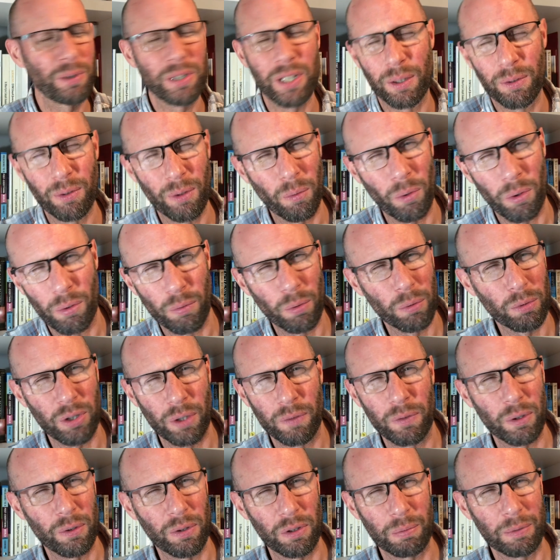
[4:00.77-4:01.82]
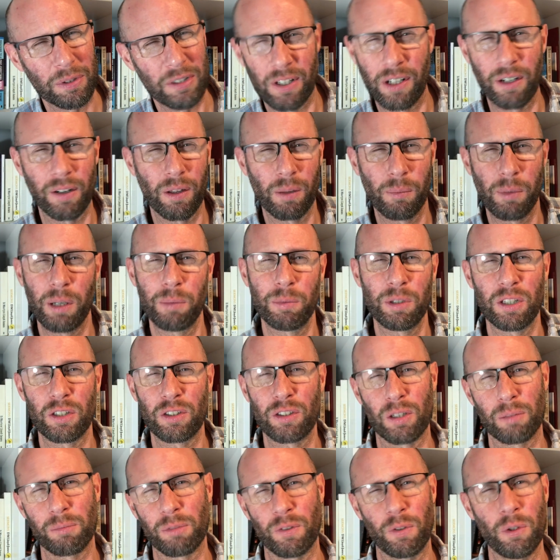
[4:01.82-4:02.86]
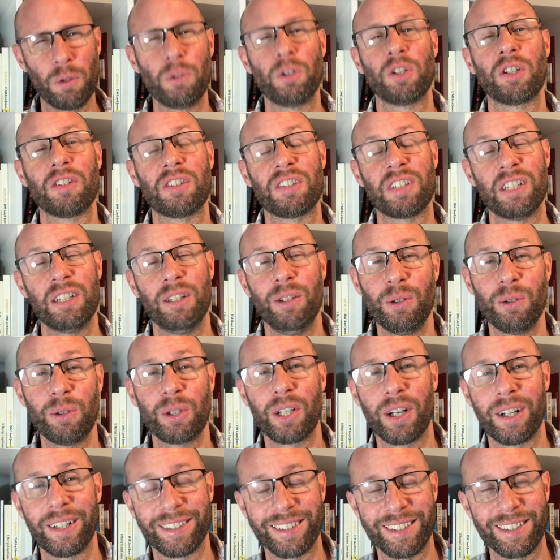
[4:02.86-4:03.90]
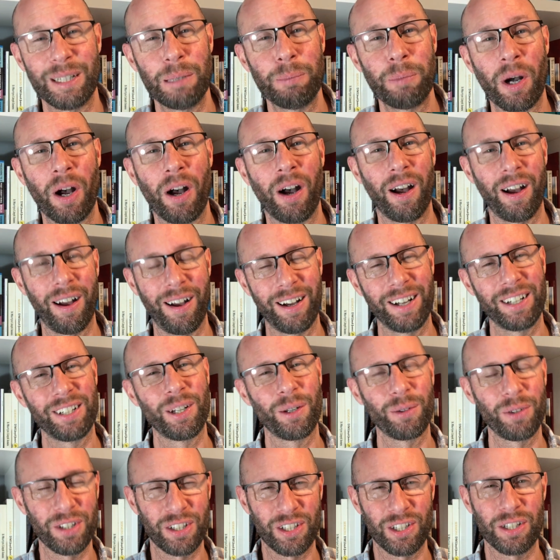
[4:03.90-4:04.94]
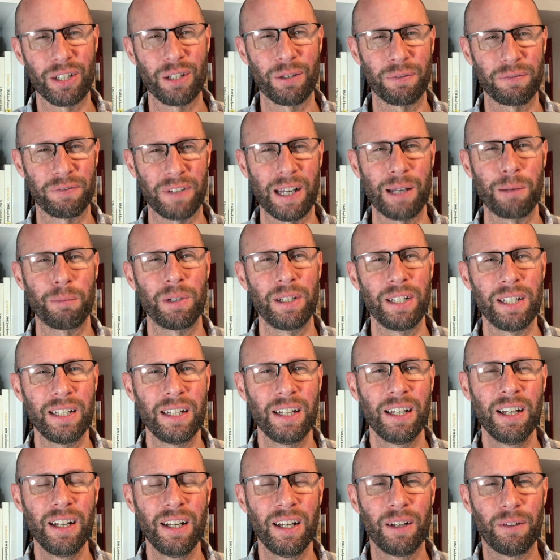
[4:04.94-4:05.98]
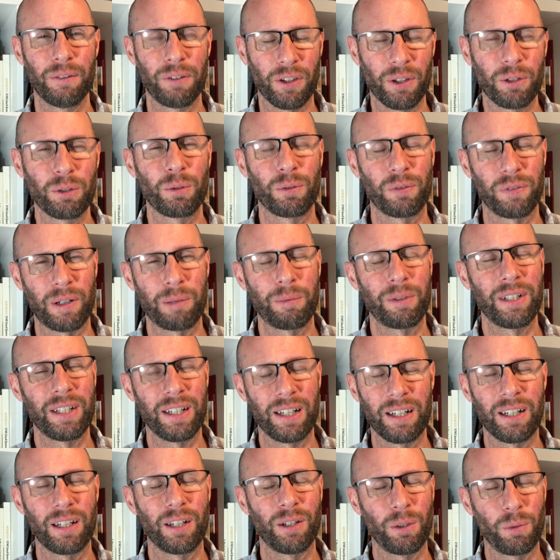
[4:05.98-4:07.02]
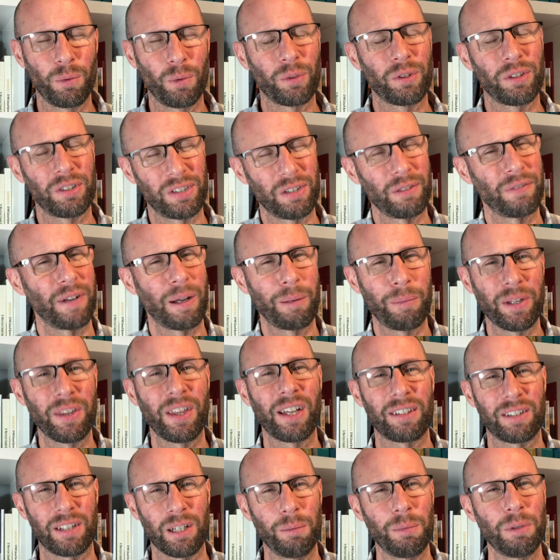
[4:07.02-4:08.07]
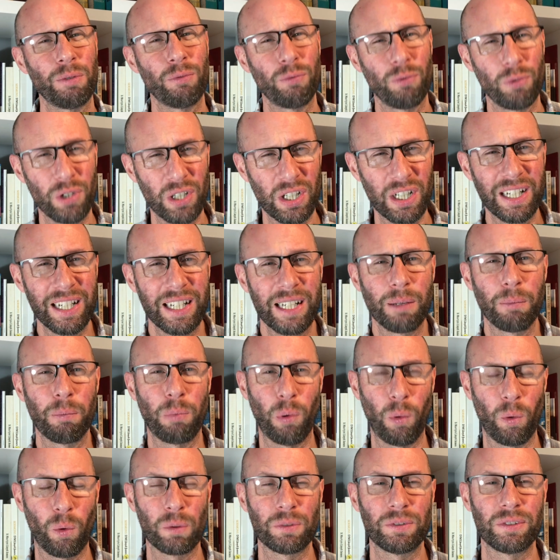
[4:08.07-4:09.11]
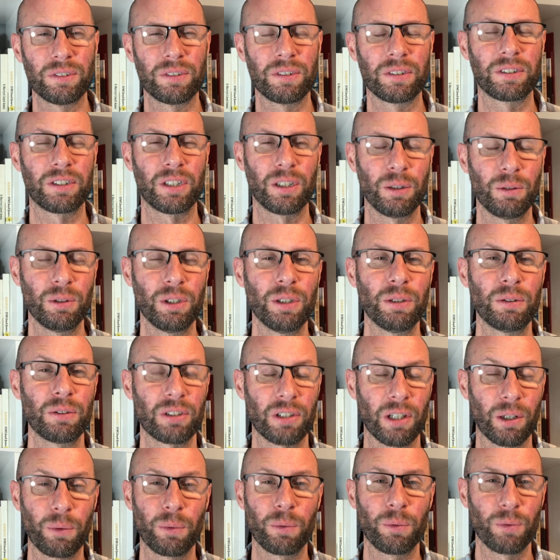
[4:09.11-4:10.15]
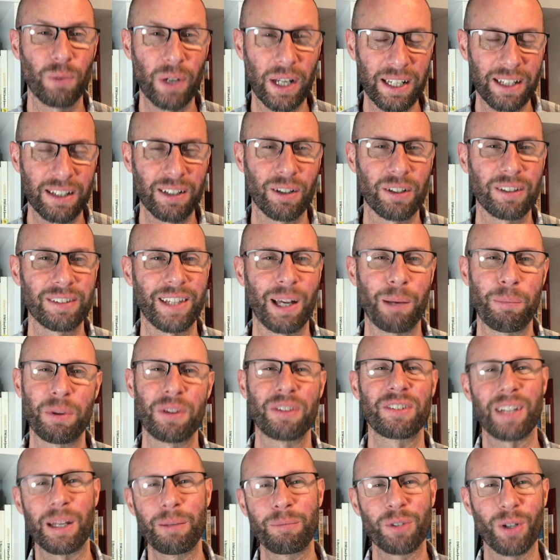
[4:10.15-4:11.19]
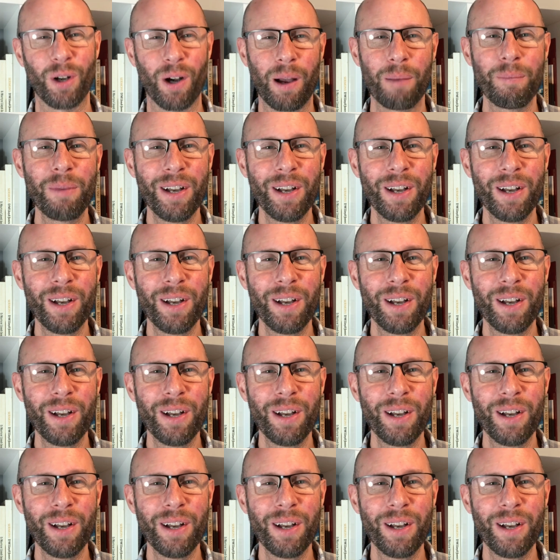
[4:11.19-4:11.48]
we don't know what the rules over Christmas are at the moment in terms of who you can see and who you can't see. But I know this year, family, for those with family who want to see family, that's going to be really important to you. So recognise that. But at the same time,